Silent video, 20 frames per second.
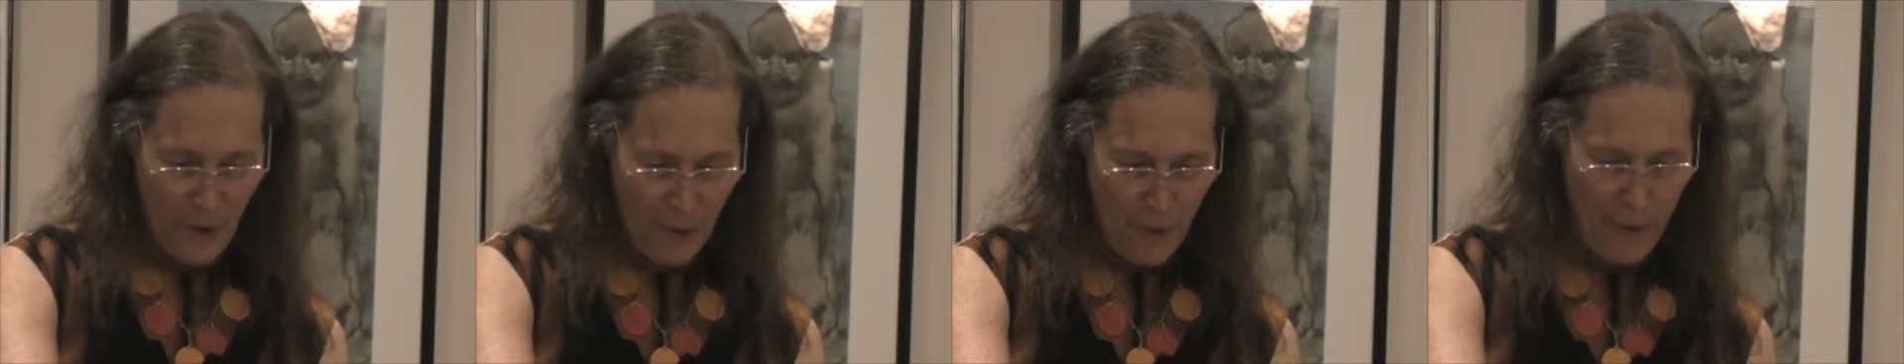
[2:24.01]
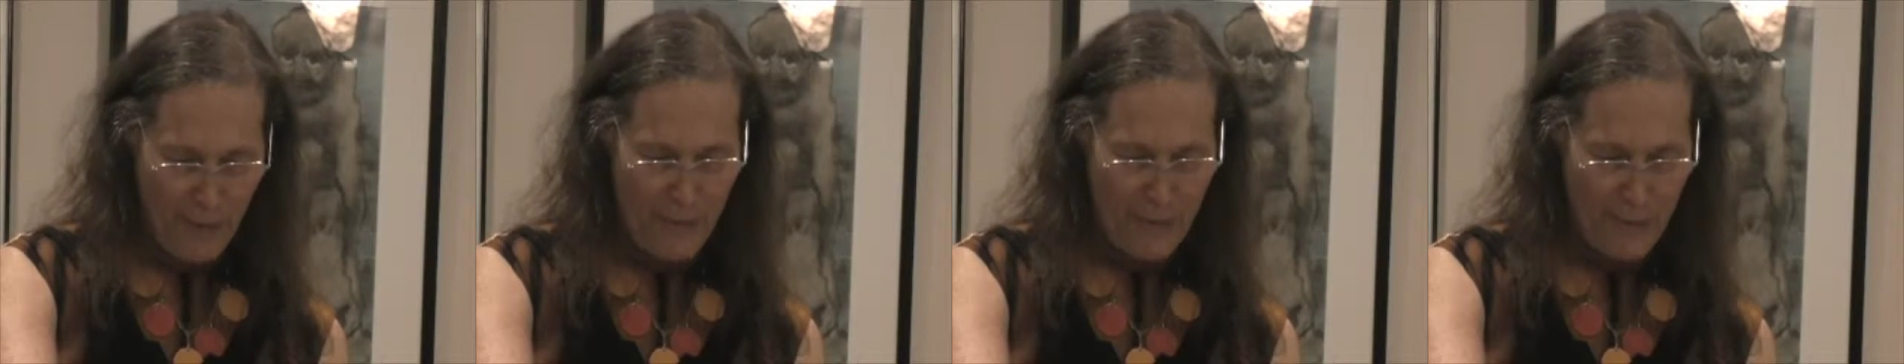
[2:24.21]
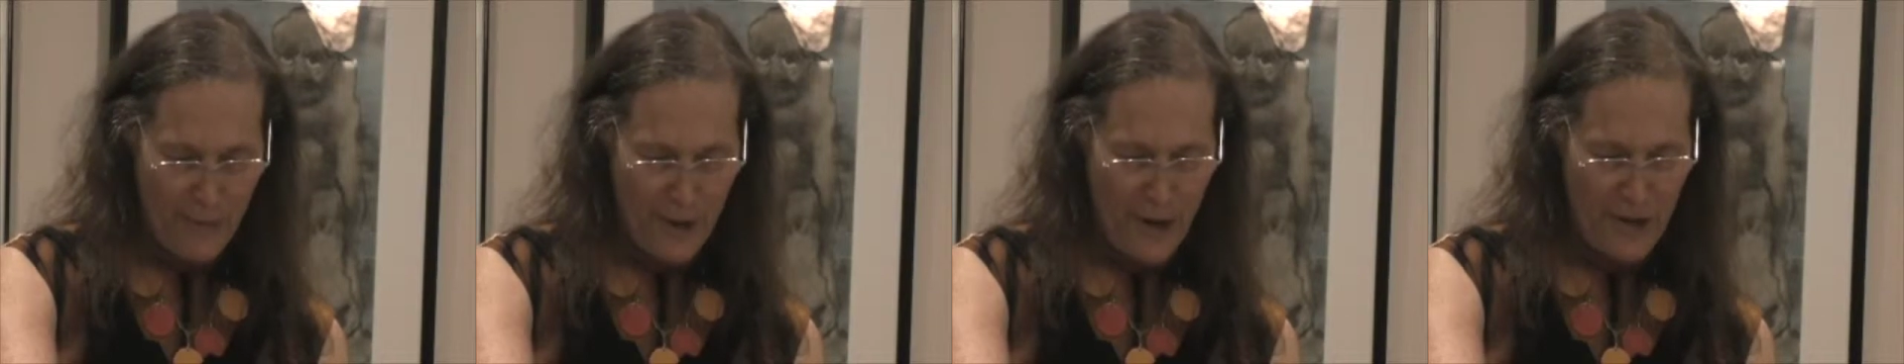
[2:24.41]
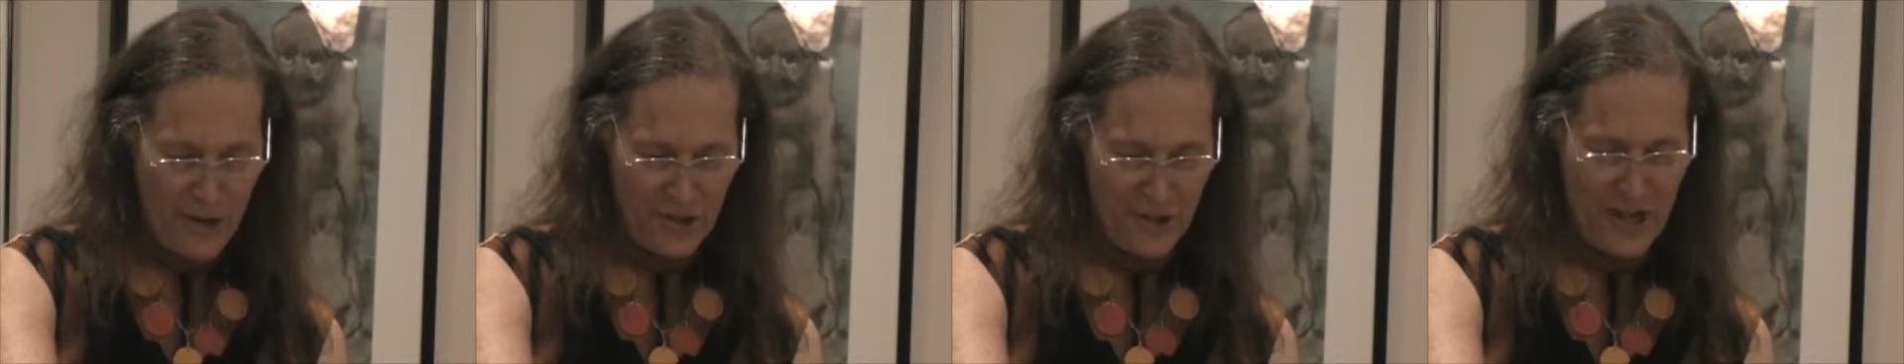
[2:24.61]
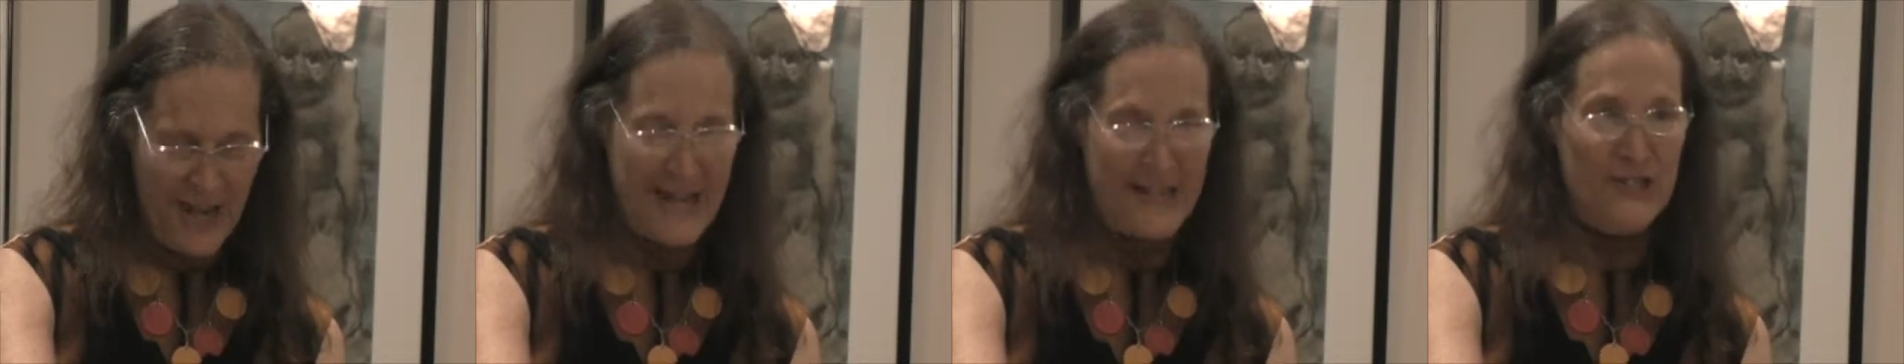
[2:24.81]
All
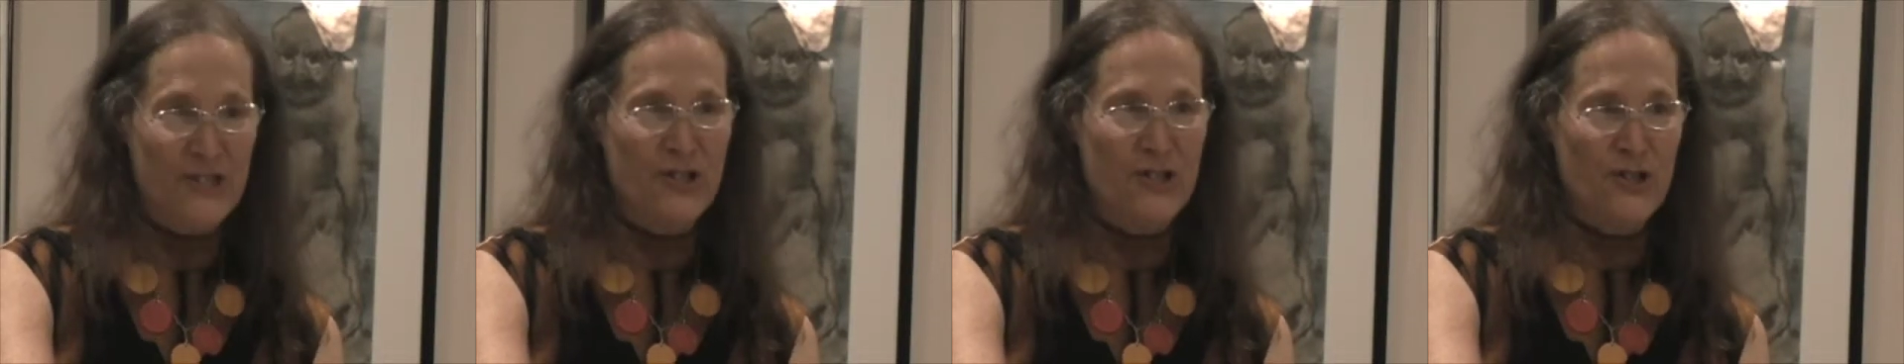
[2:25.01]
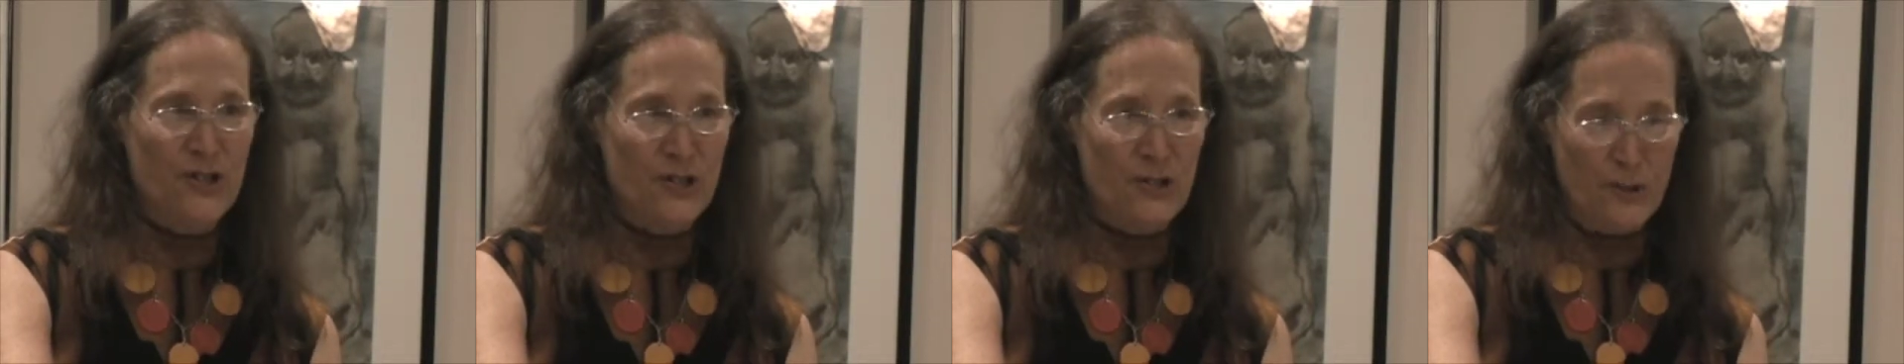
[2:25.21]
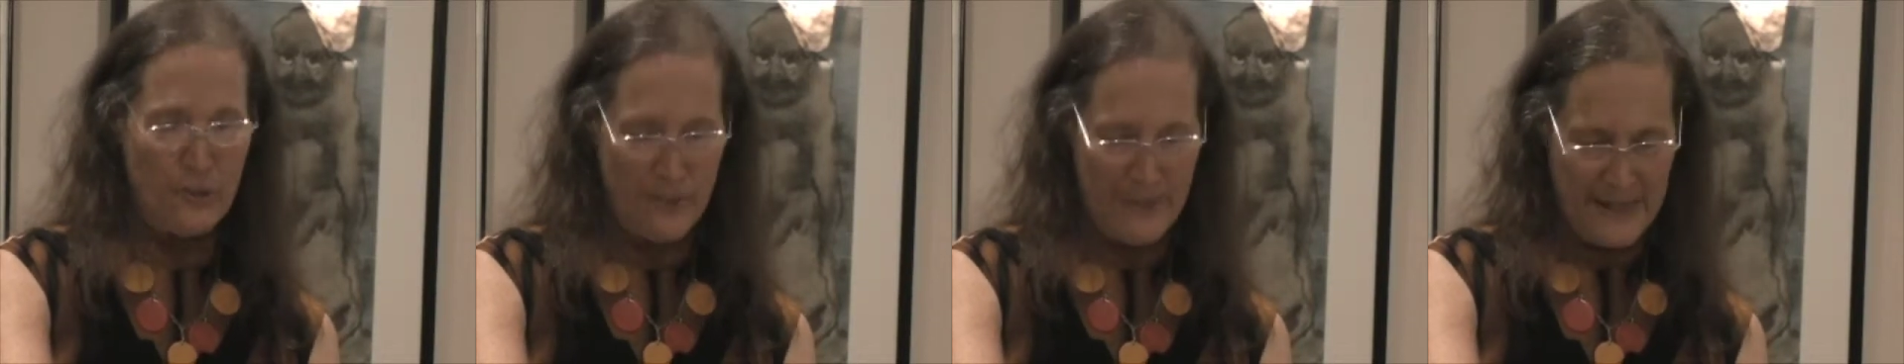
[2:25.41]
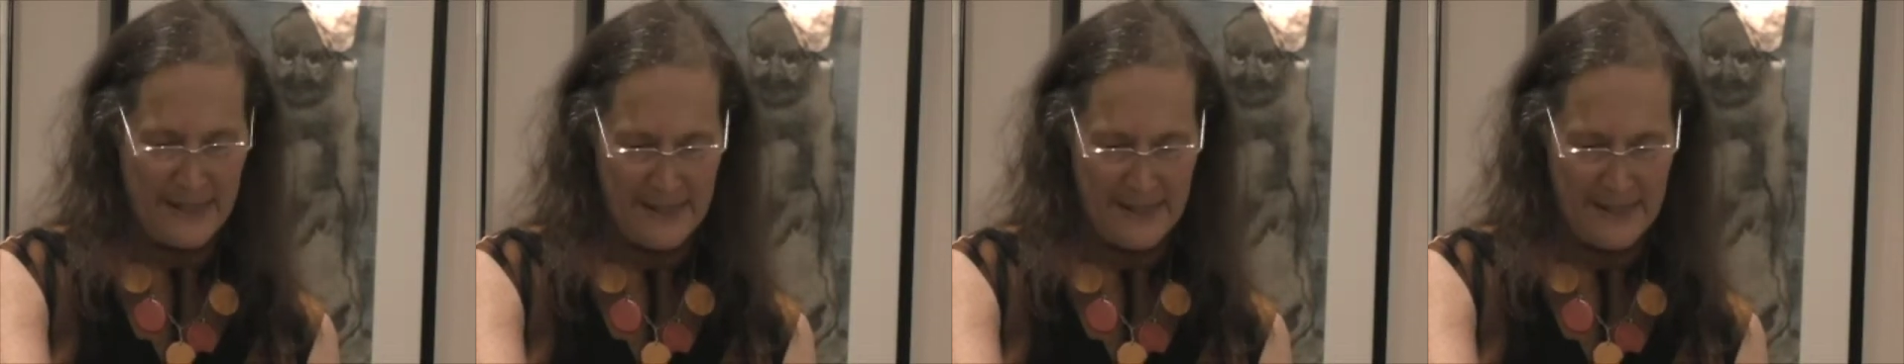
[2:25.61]
Mirage has to do